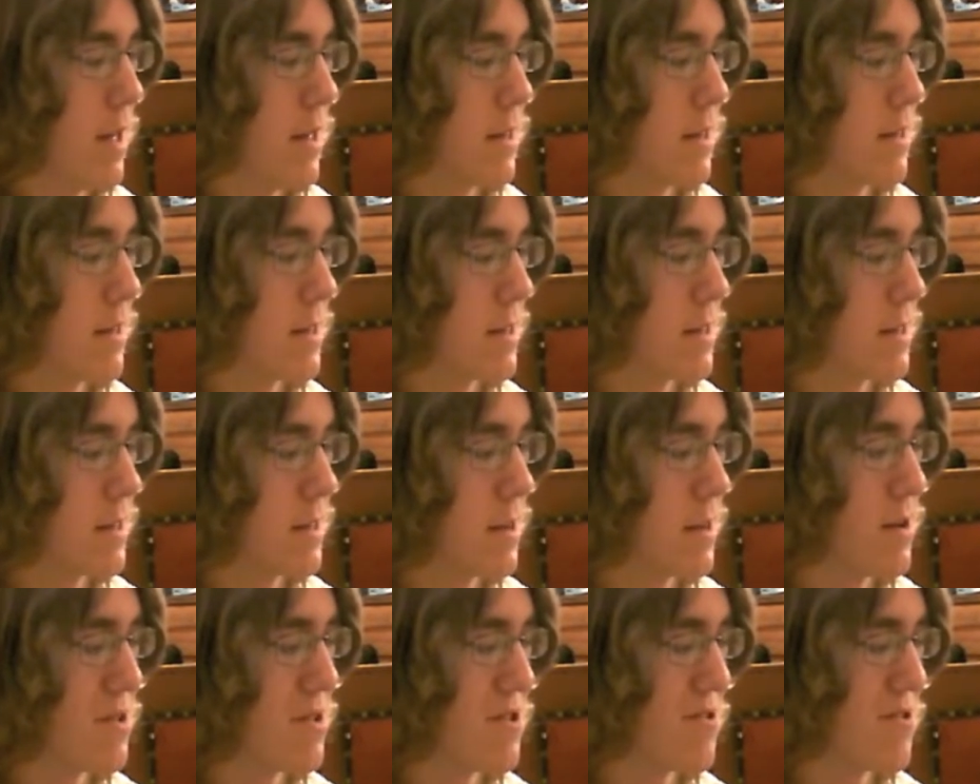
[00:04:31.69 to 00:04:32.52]

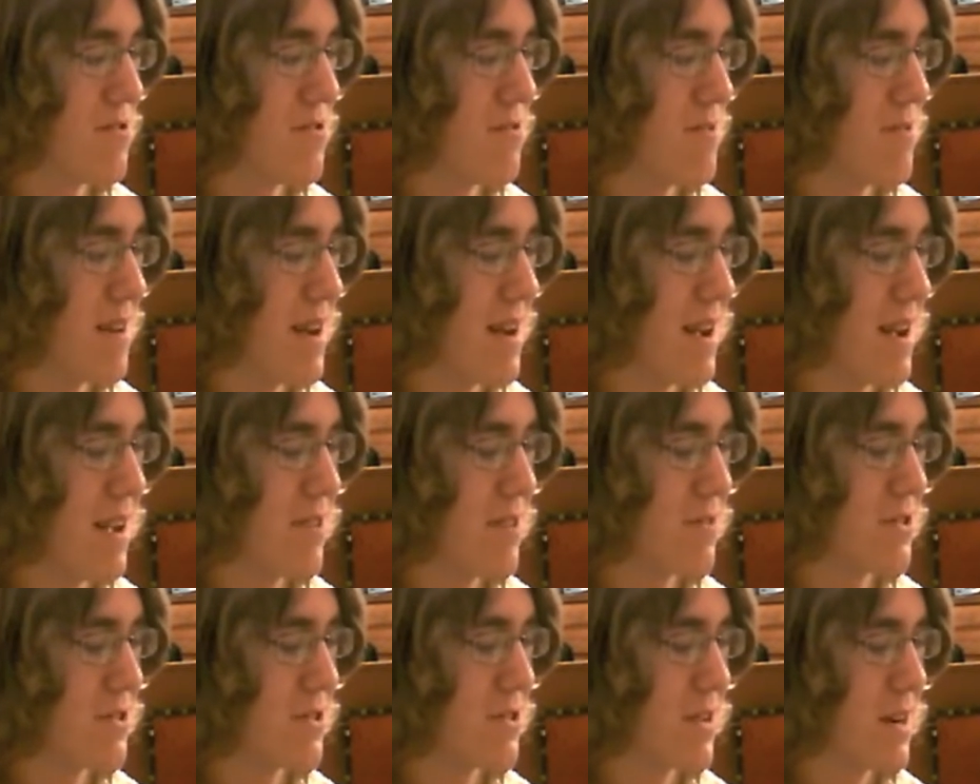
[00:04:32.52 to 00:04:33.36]
So I'll
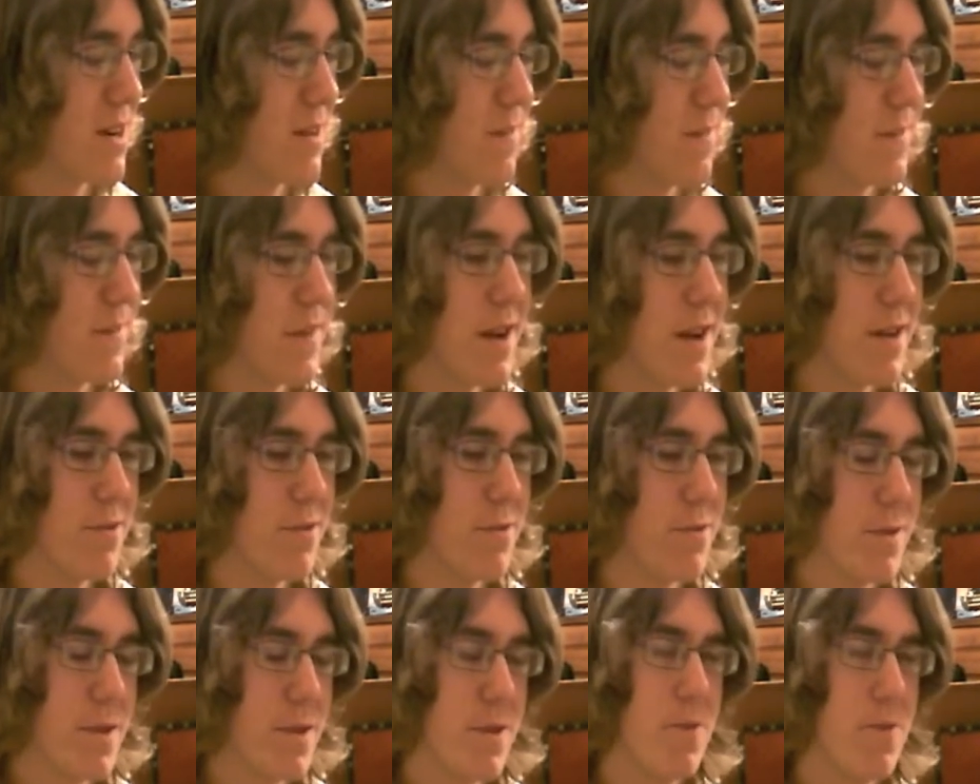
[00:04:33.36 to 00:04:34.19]
try to find
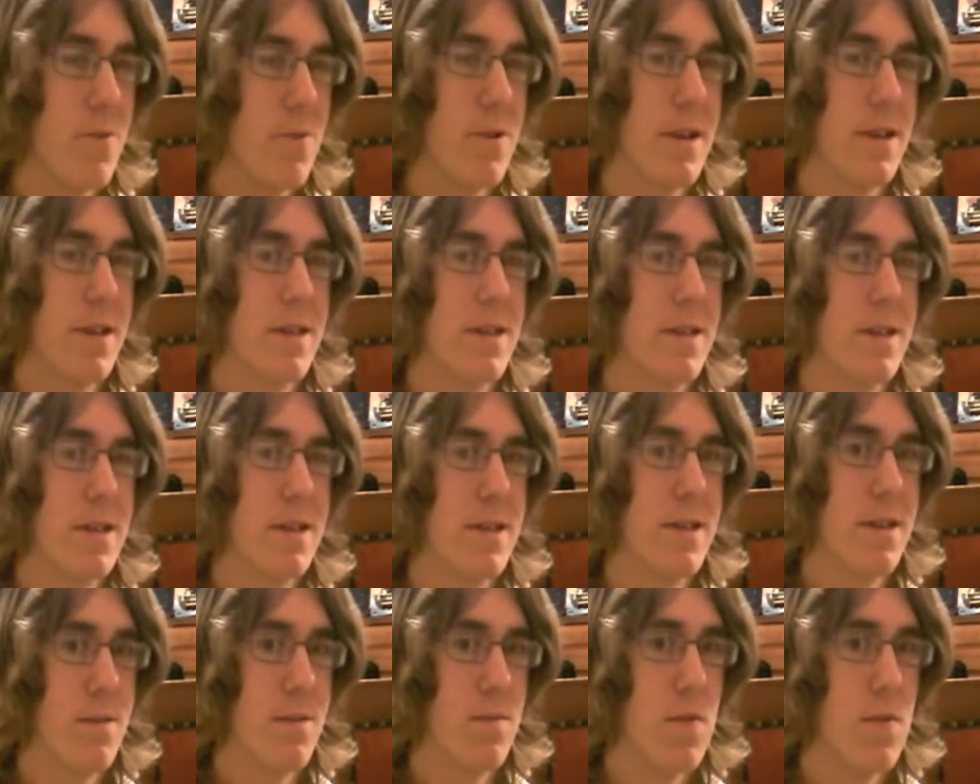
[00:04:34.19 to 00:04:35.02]
restore discs
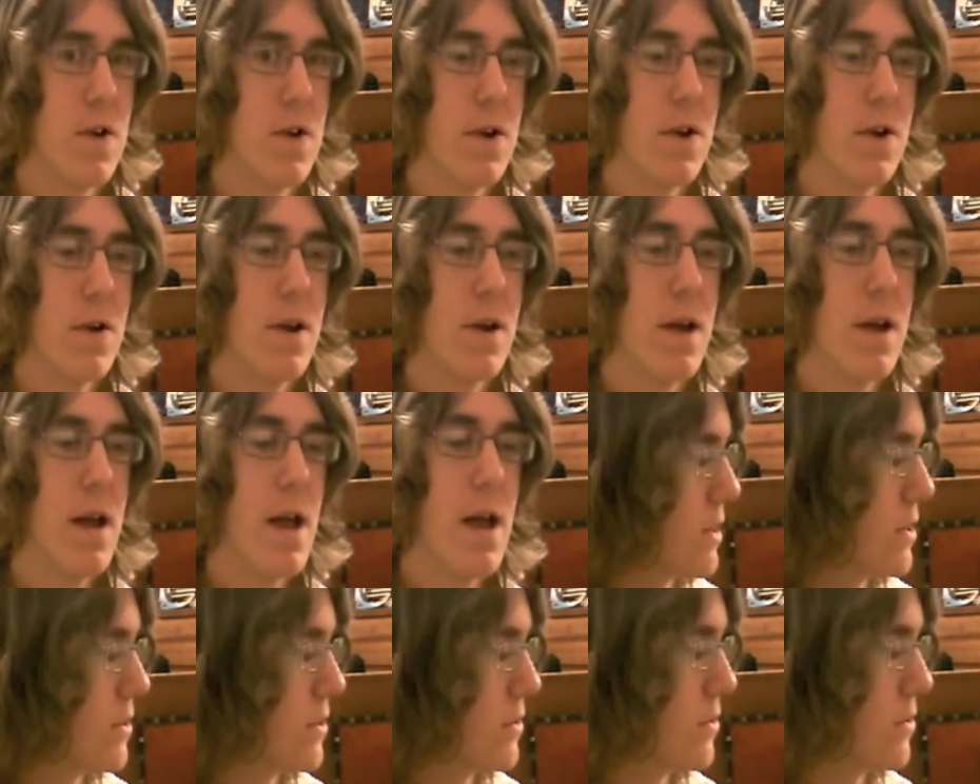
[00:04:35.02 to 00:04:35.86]
somewhere.
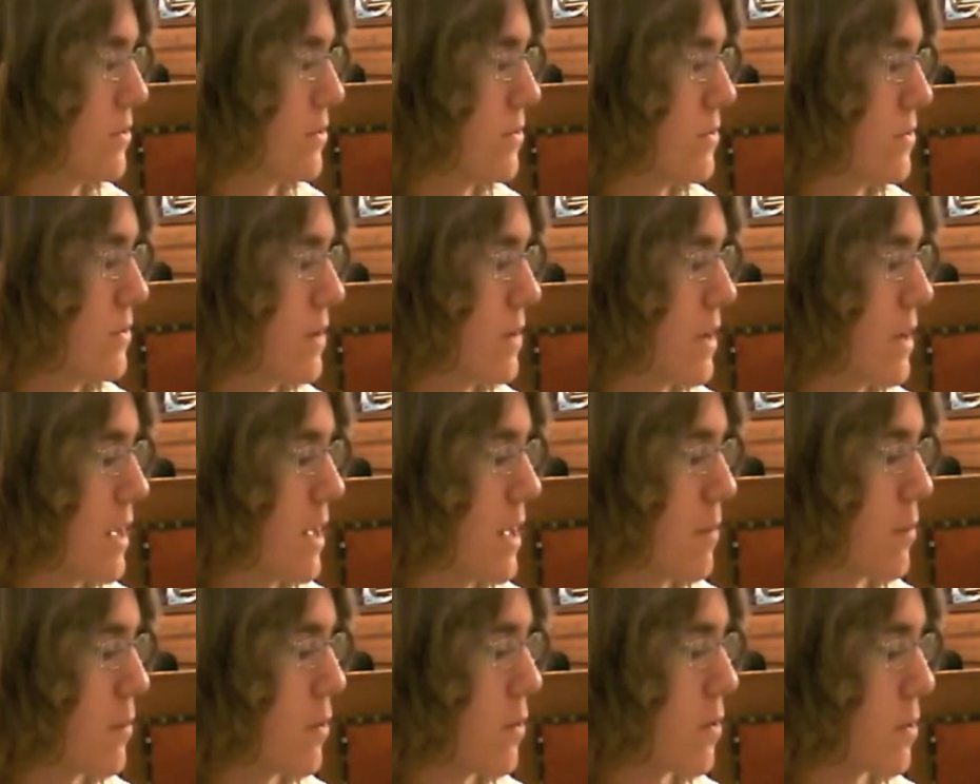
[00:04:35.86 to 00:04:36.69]
Do
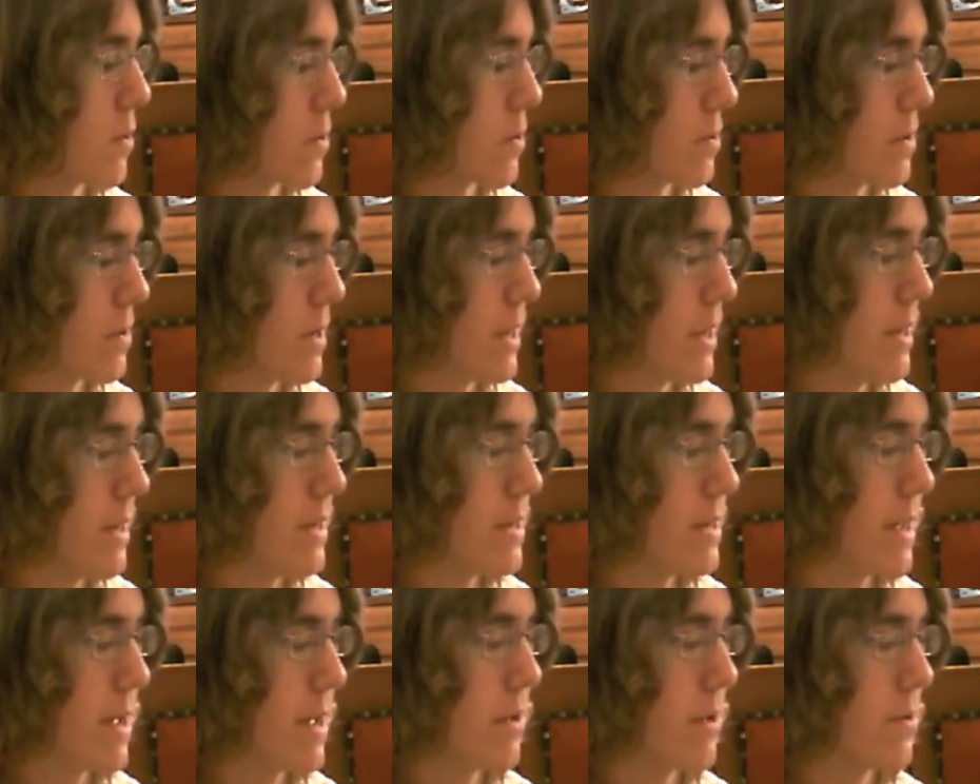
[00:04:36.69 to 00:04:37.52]
a more
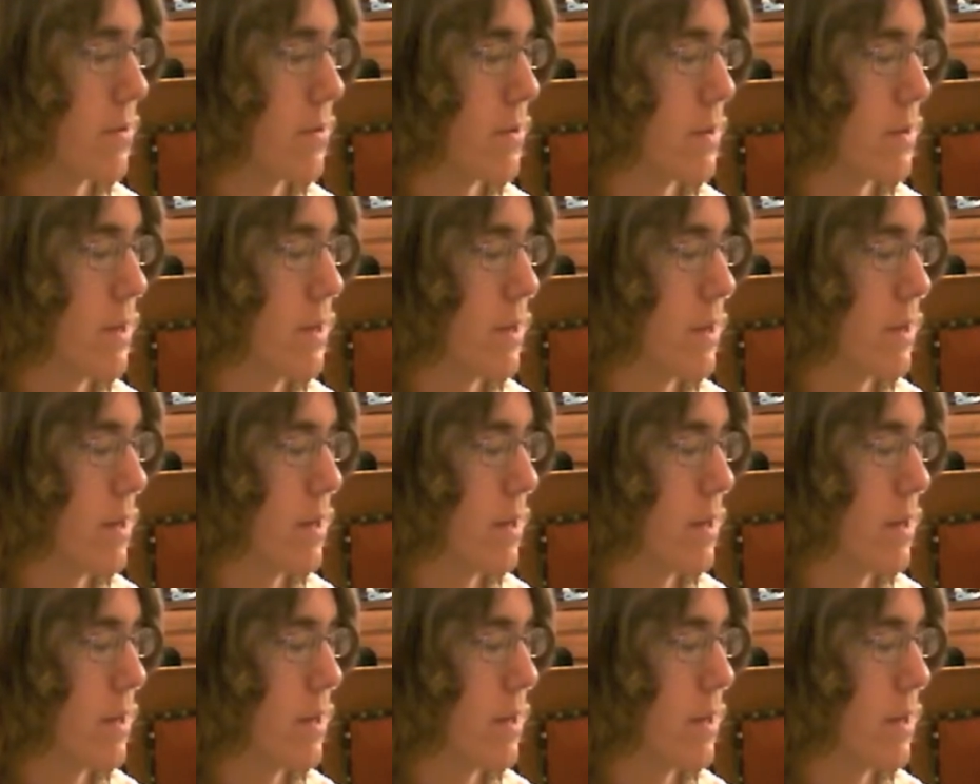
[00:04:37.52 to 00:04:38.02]
detailed